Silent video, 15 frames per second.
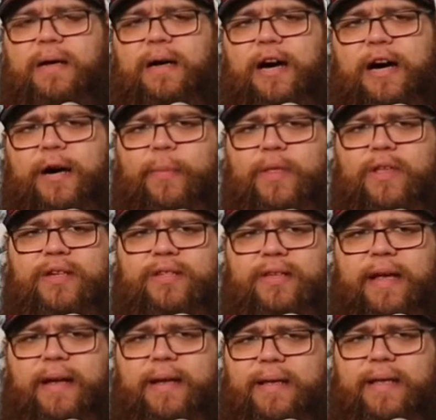There's
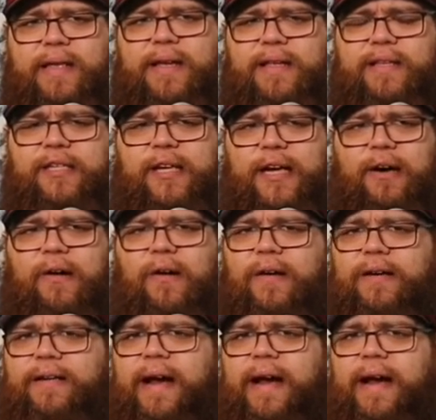like, you can tell,